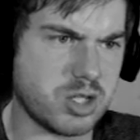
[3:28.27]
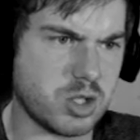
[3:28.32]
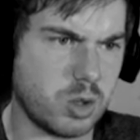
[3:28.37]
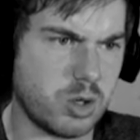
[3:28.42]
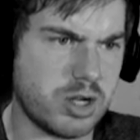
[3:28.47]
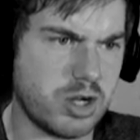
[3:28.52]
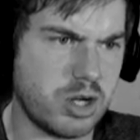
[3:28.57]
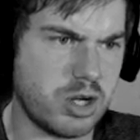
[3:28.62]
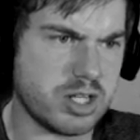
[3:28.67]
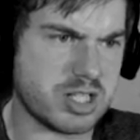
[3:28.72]

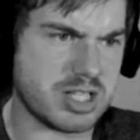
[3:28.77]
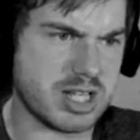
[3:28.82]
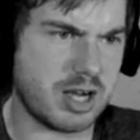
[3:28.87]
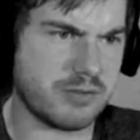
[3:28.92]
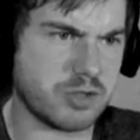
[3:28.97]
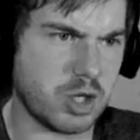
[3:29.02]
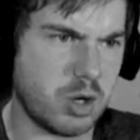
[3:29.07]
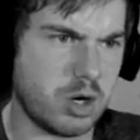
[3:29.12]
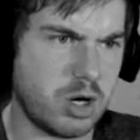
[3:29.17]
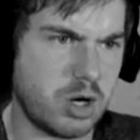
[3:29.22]
Don't hurt
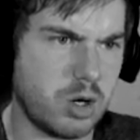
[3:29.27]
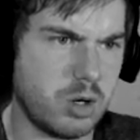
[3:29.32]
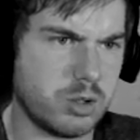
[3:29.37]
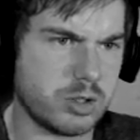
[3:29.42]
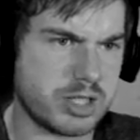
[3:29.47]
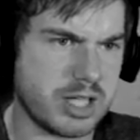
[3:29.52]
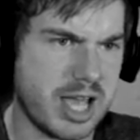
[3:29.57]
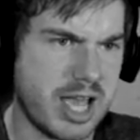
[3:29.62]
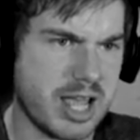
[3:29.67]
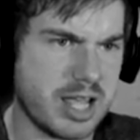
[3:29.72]
yourself. Don't...
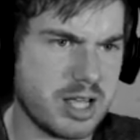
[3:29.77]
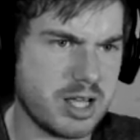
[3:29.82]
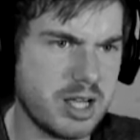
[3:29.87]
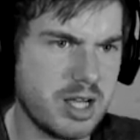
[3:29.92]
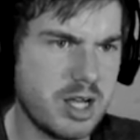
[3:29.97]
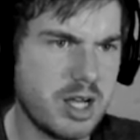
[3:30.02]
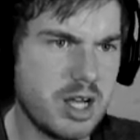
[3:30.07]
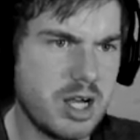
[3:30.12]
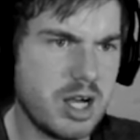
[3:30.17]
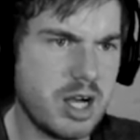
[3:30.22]
Okay.
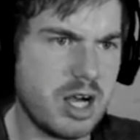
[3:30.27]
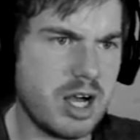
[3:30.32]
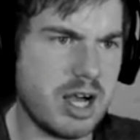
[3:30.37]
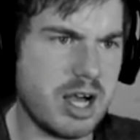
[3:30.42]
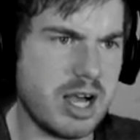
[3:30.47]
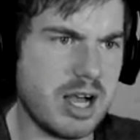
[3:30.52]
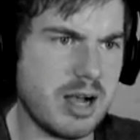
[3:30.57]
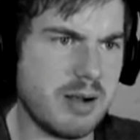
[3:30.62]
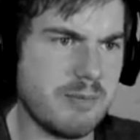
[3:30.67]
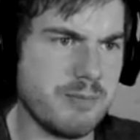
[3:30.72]

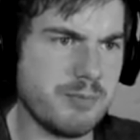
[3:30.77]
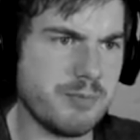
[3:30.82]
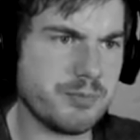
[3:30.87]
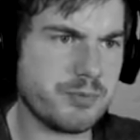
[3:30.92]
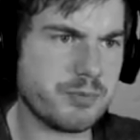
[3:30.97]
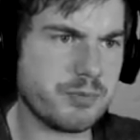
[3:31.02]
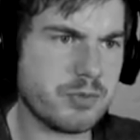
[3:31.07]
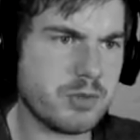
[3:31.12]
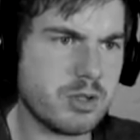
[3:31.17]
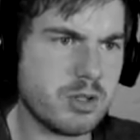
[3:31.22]
Um...
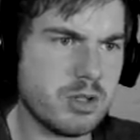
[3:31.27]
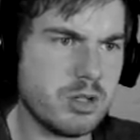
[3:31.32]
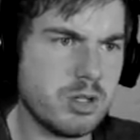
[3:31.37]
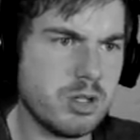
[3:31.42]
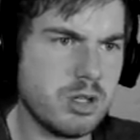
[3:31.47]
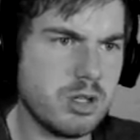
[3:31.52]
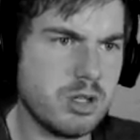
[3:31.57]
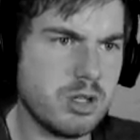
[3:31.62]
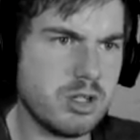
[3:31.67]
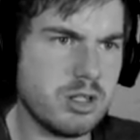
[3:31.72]

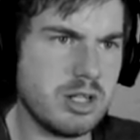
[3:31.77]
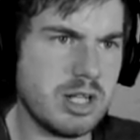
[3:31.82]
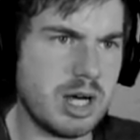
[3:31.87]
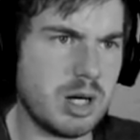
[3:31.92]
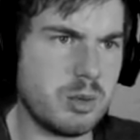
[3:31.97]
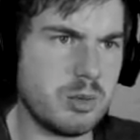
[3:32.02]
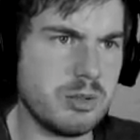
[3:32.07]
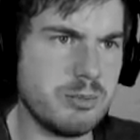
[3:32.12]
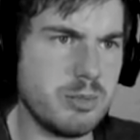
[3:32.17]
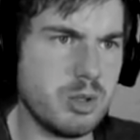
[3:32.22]

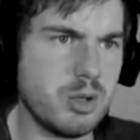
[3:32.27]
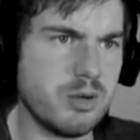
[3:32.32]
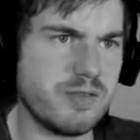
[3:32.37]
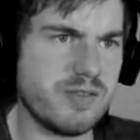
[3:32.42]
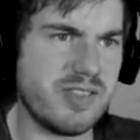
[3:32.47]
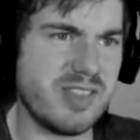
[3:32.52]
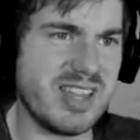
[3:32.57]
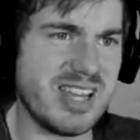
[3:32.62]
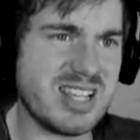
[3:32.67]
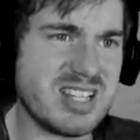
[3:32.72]
Now we
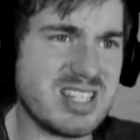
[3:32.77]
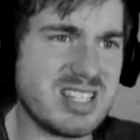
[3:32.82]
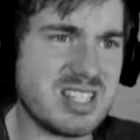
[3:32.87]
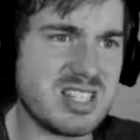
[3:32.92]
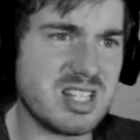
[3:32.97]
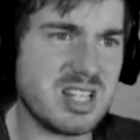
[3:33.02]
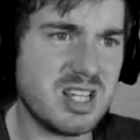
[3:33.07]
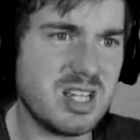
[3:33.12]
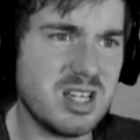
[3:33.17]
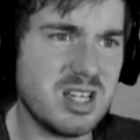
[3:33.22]
move this.